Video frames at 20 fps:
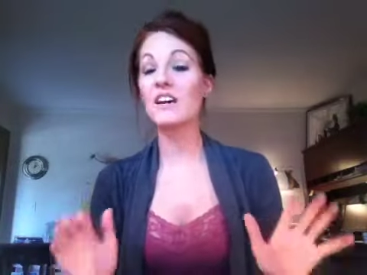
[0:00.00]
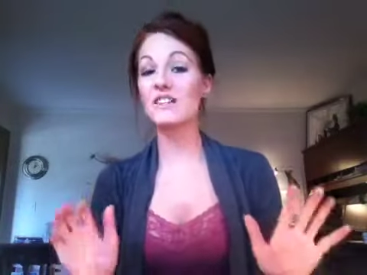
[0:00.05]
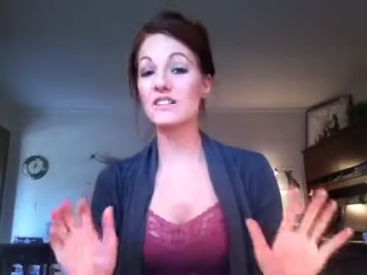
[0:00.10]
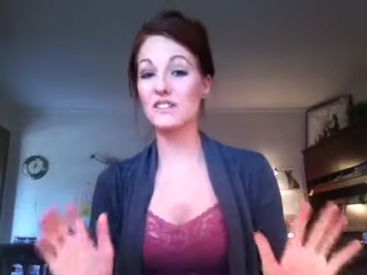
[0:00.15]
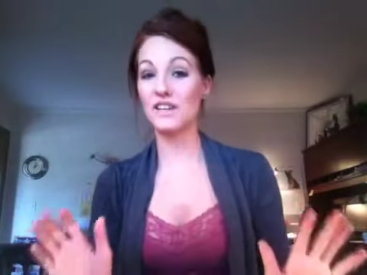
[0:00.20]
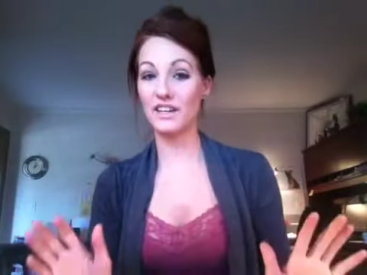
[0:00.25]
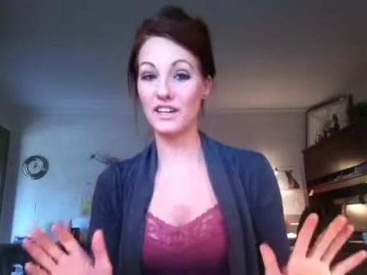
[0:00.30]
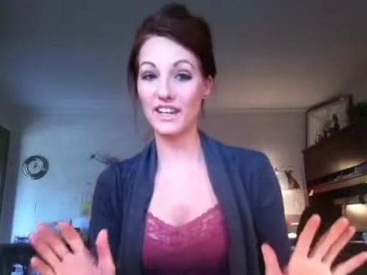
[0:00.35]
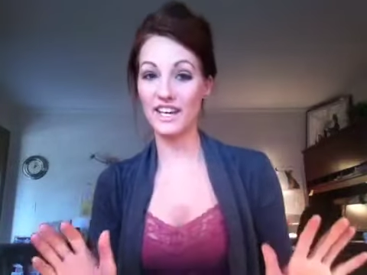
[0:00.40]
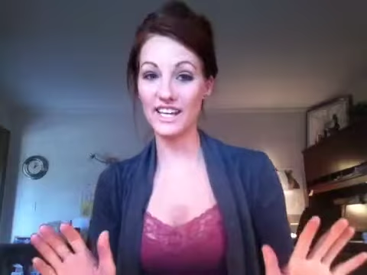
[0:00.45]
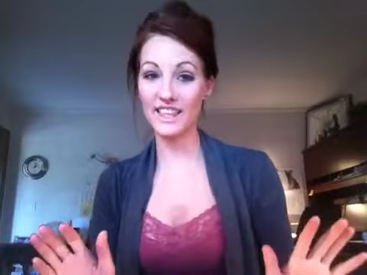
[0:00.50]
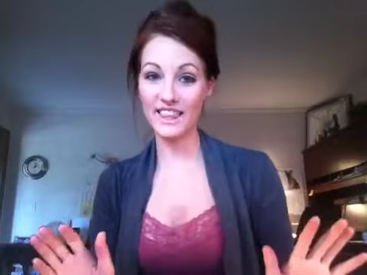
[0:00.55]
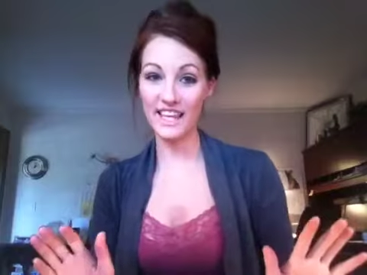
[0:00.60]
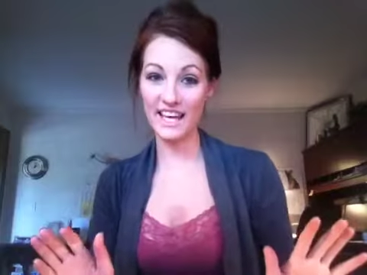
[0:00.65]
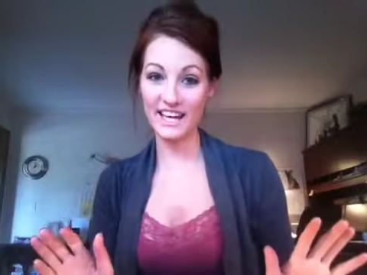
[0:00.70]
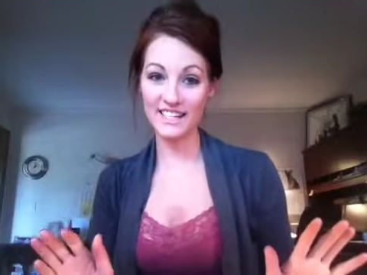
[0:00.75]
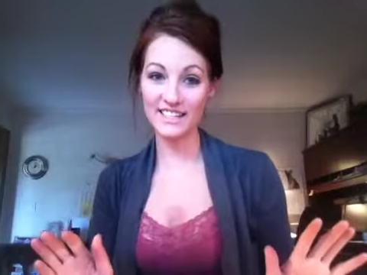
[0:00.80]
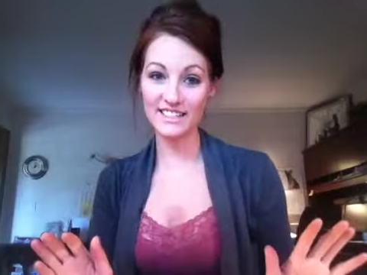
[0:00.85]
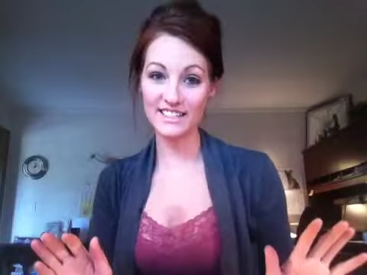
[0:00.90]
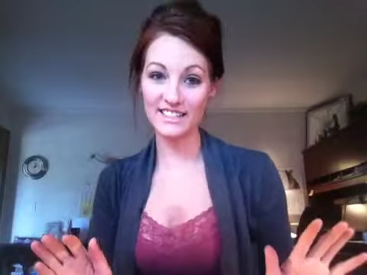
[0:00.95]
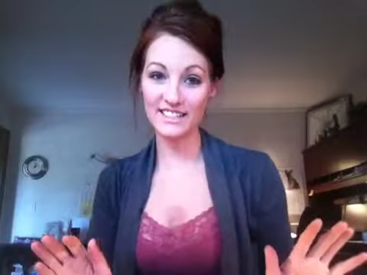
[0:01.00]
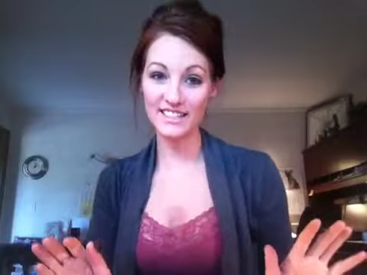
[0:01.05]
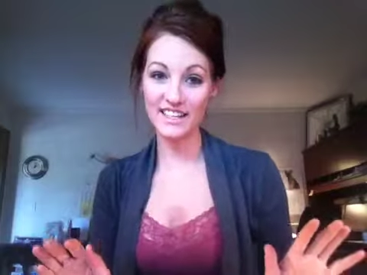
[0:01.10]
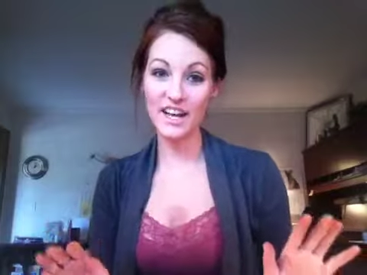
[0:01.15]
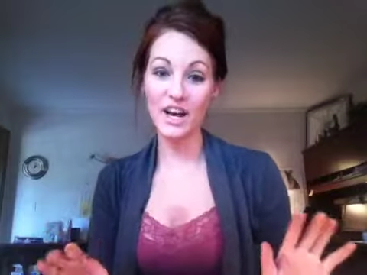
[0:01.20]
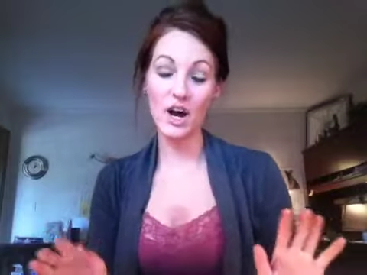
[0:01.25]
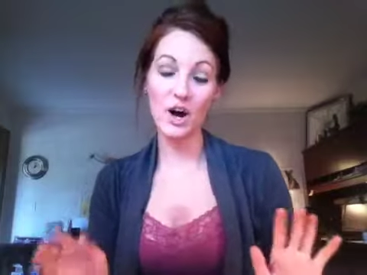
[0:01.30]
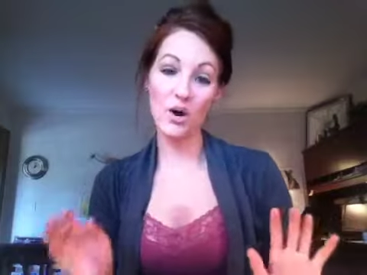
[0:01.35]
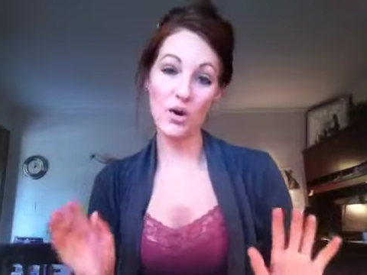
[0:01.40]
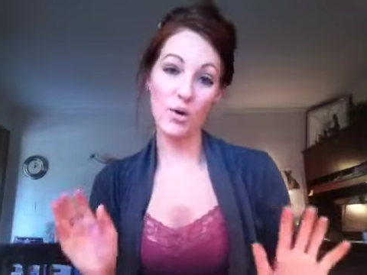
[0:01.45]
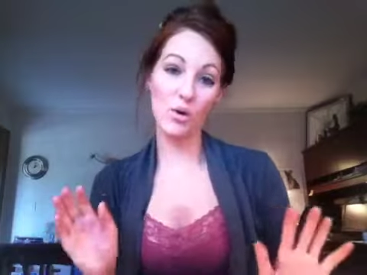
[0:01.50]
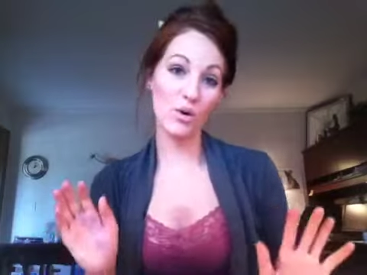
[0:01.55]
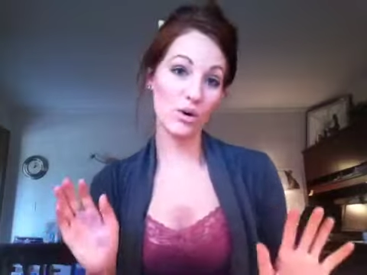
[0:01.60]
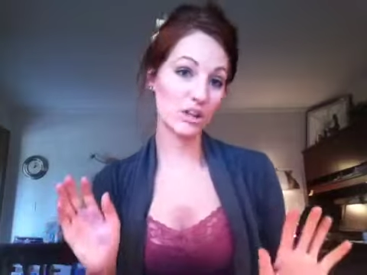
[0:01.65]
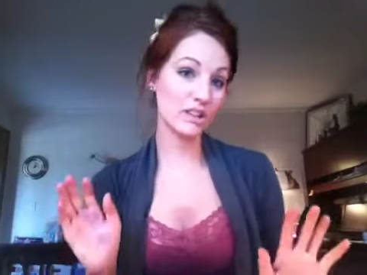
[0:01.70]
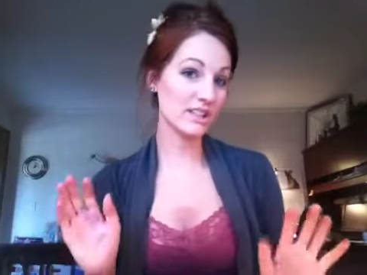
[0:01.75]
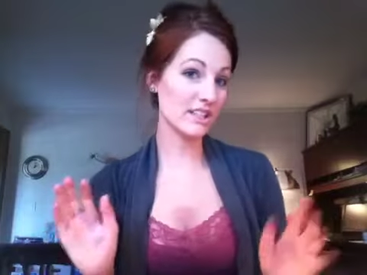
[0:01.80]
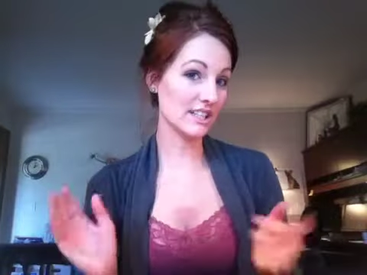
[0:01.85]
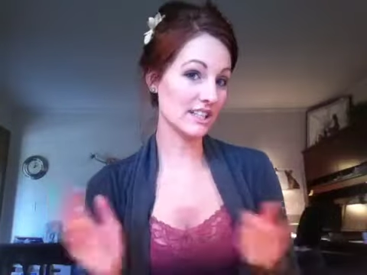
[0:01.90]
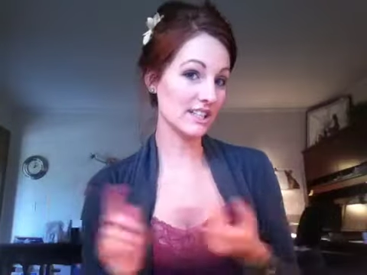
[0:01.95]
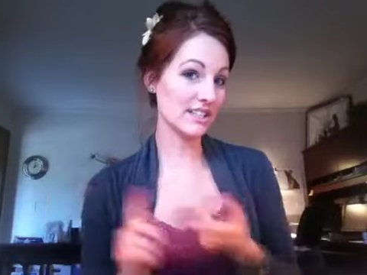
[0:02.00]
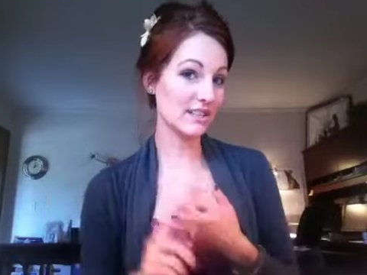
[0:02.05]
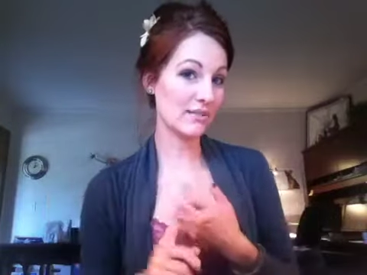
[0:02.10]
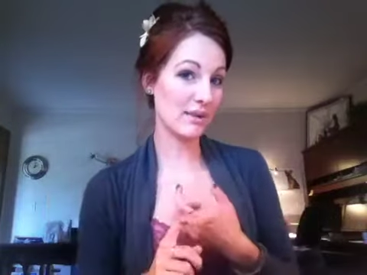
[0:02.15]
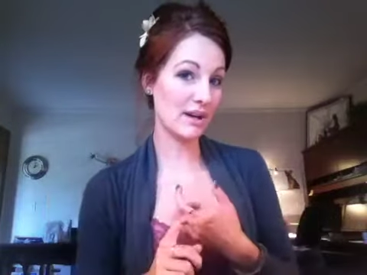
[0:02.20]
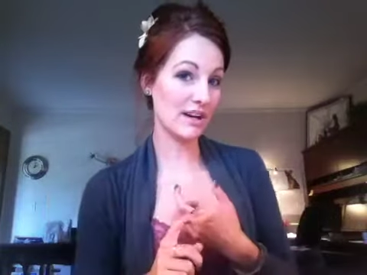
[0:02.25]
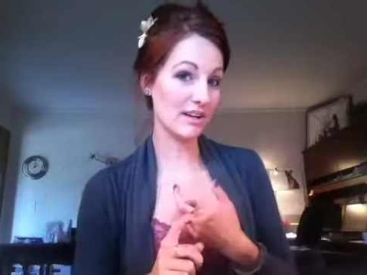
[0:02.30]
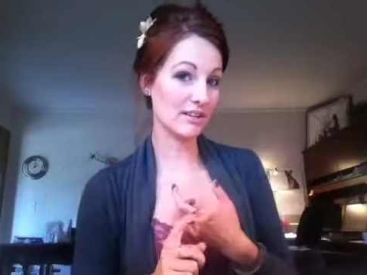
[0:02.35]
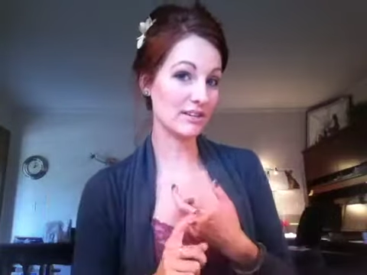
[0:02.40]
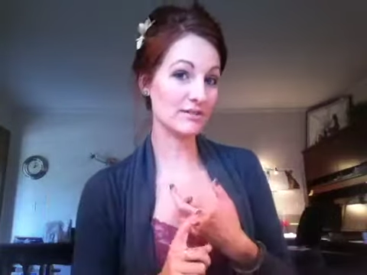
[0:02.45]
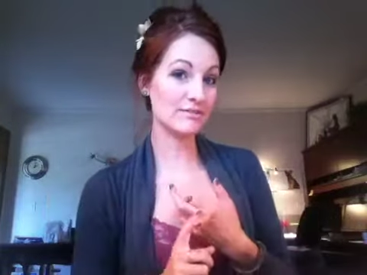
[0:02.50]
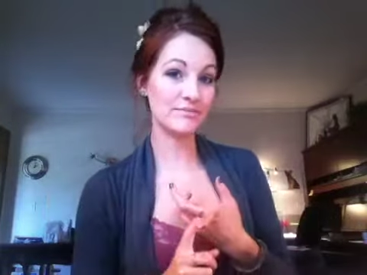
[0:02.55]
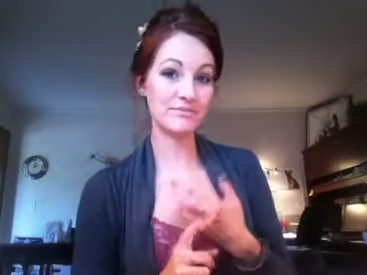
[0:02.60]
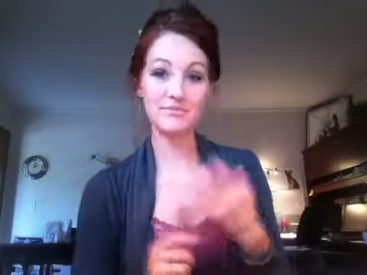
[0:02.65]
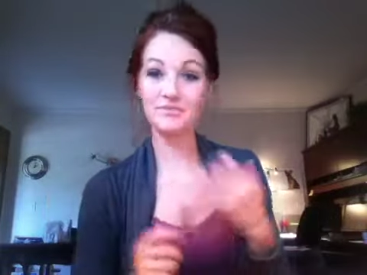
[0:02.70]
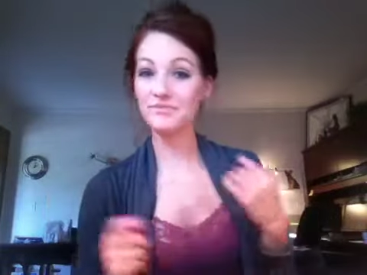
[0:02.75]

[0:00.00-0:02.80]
So I like that. Or Dust on the Bottle.